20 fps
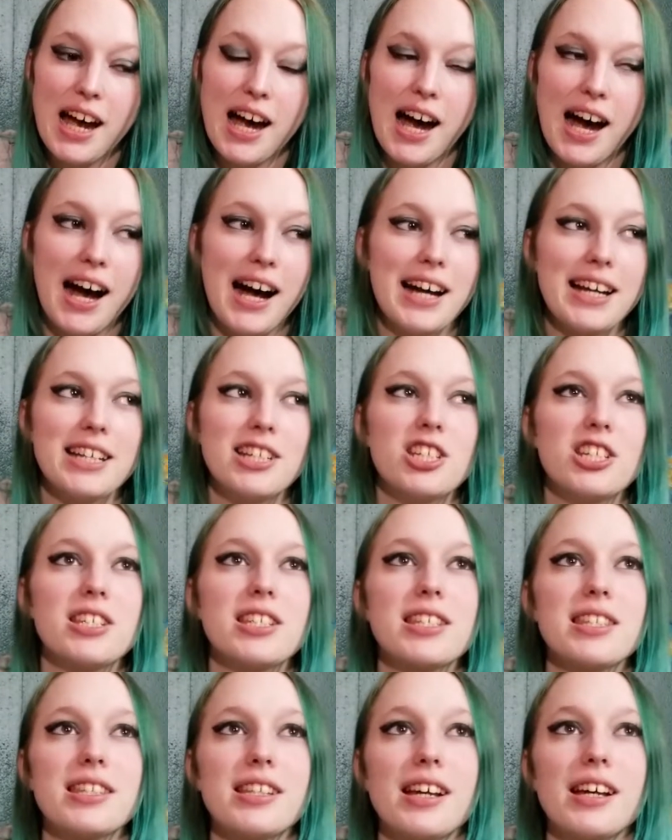I
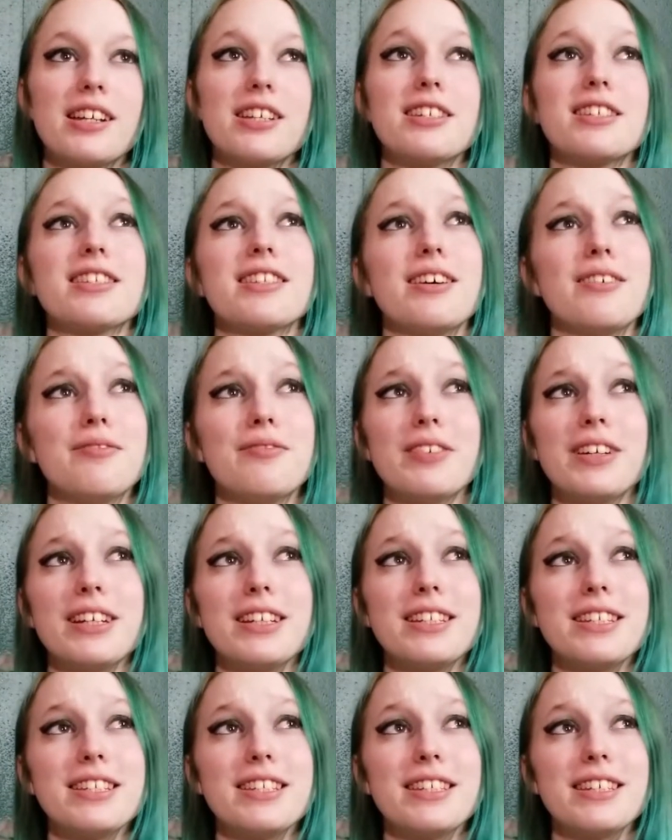just love
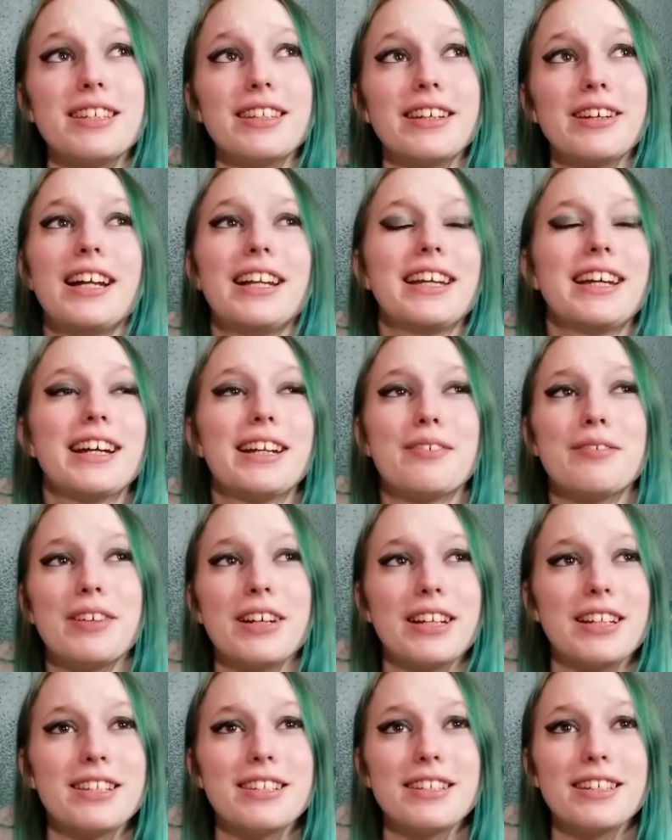fantasy, like any kind of
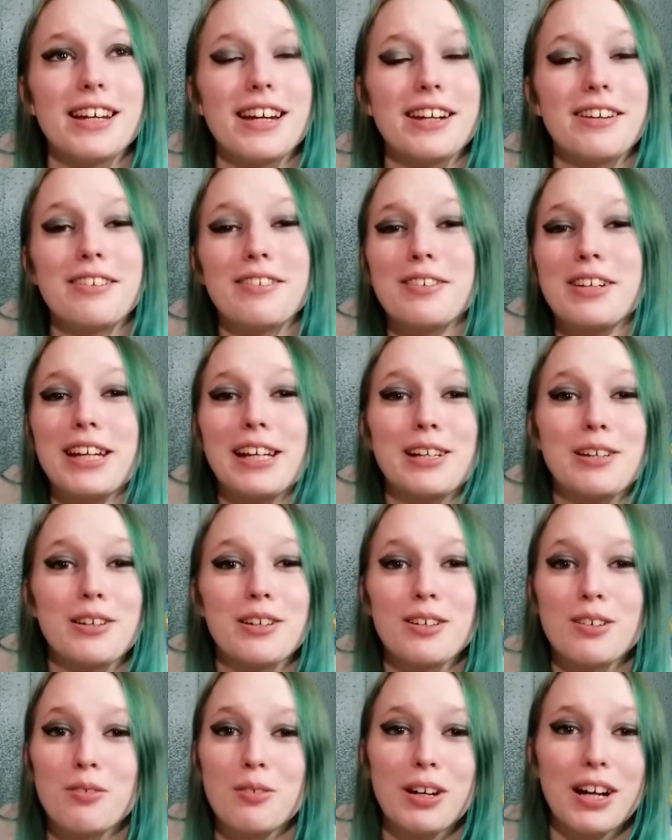fantasy. I don't care
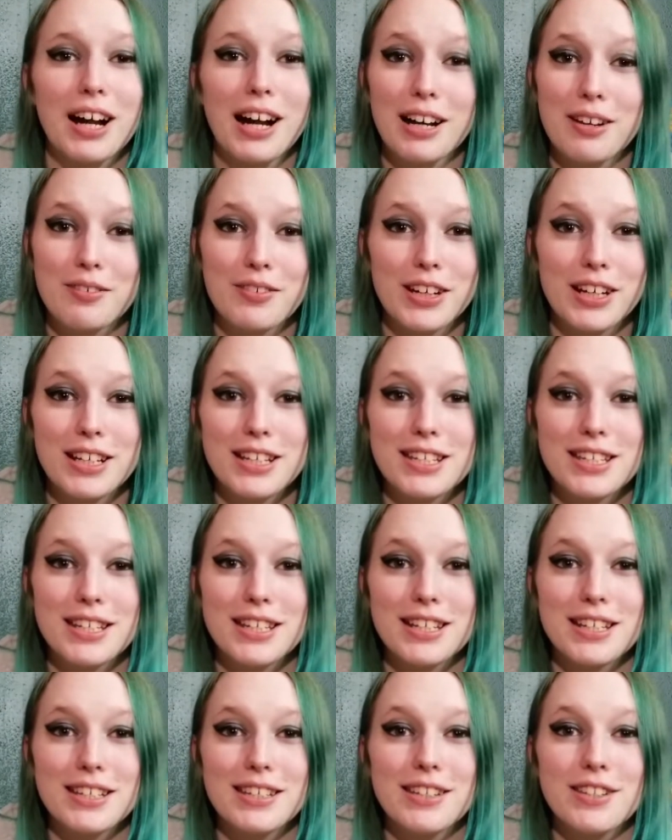what kind of fantasy it
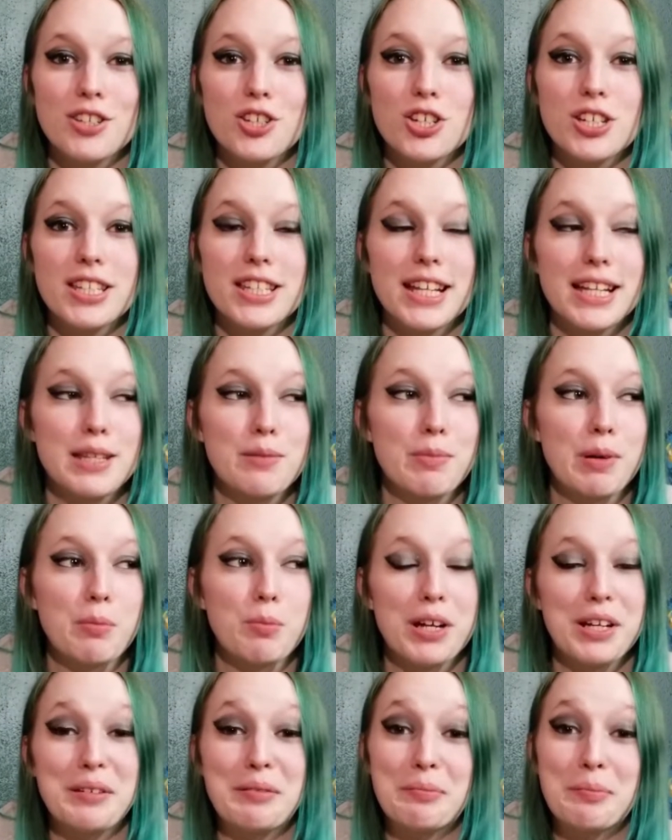is. It's just that's my
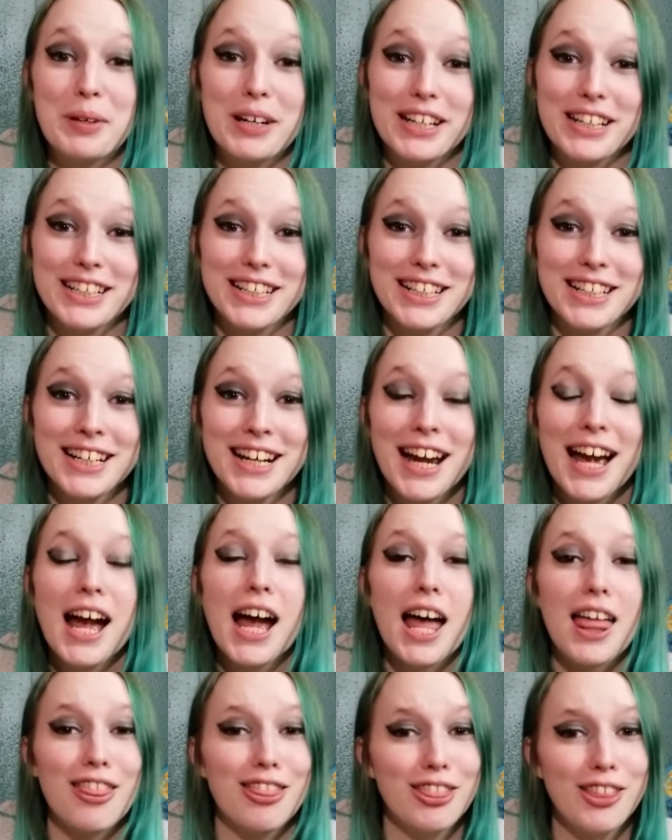bread and butter.
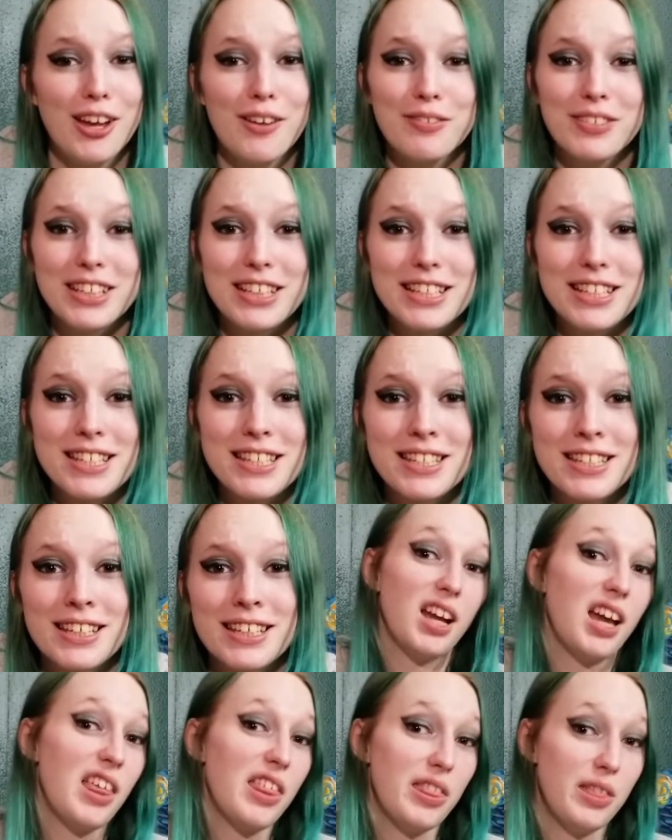I love it.
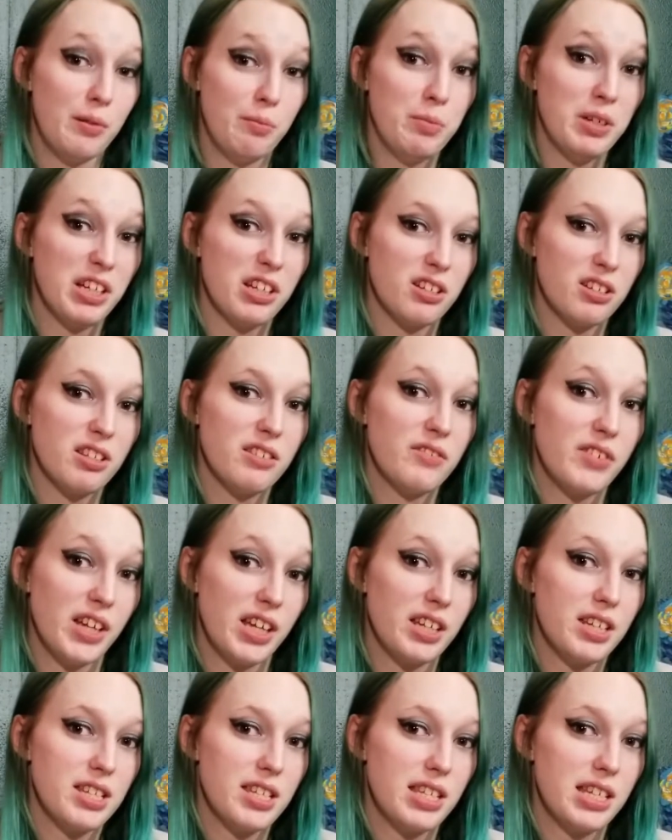The bigger the
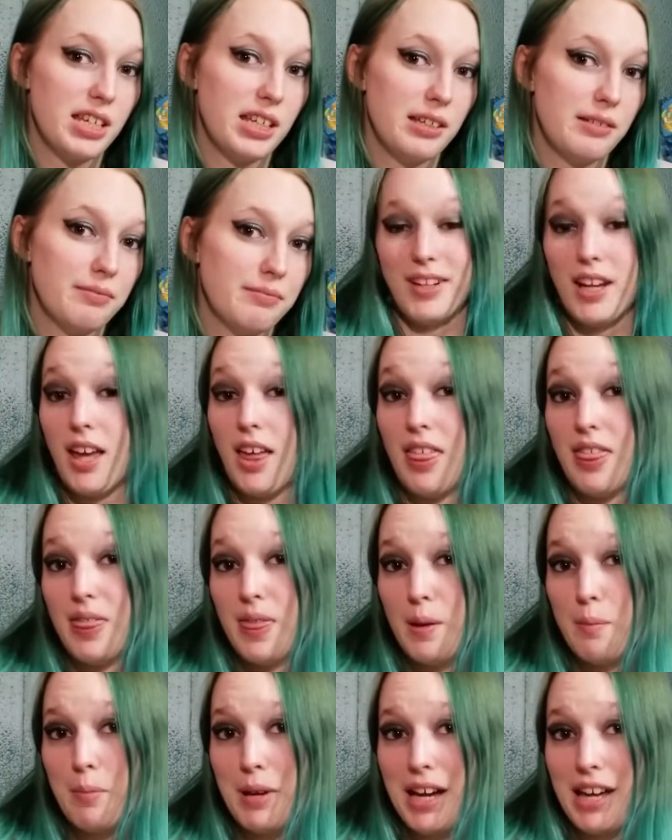fantasy, the
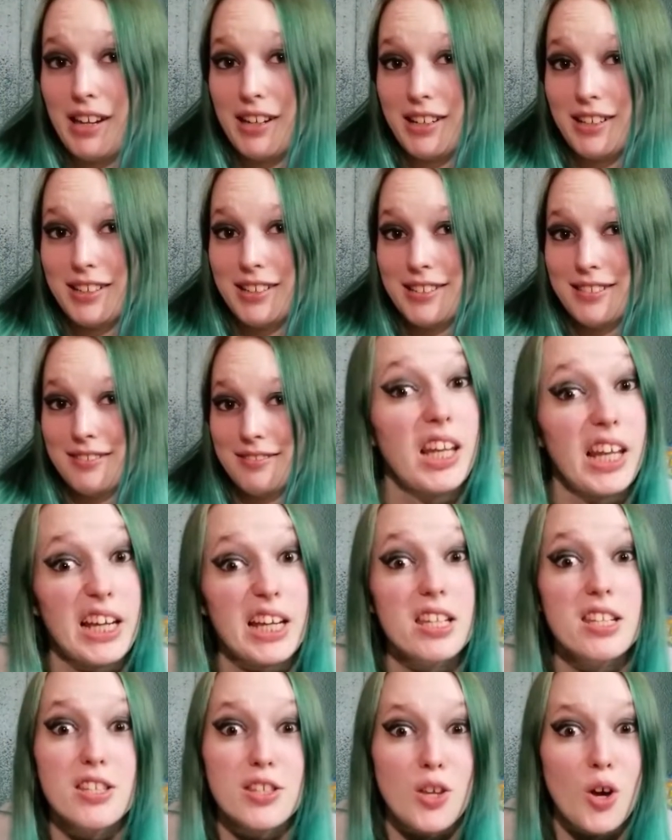better. Like
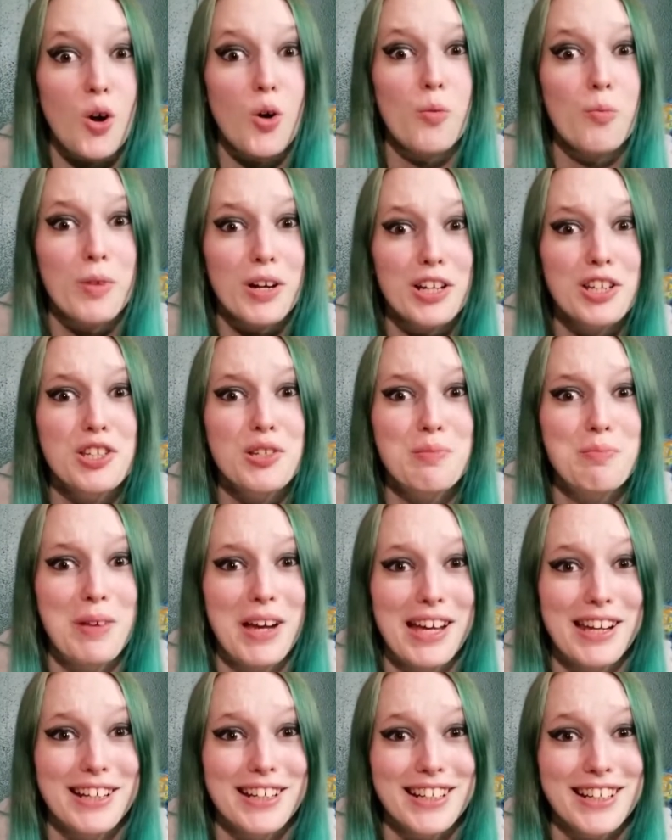so much
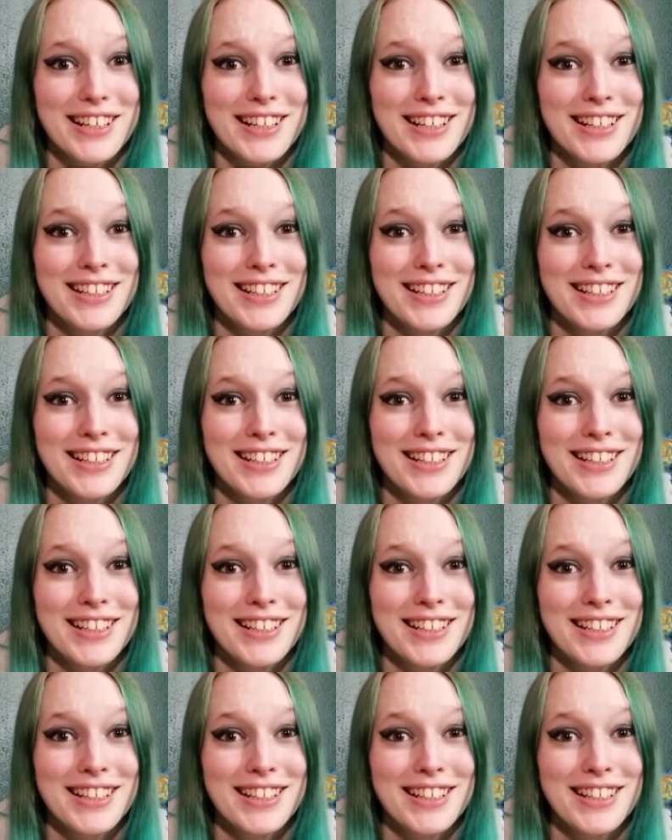better.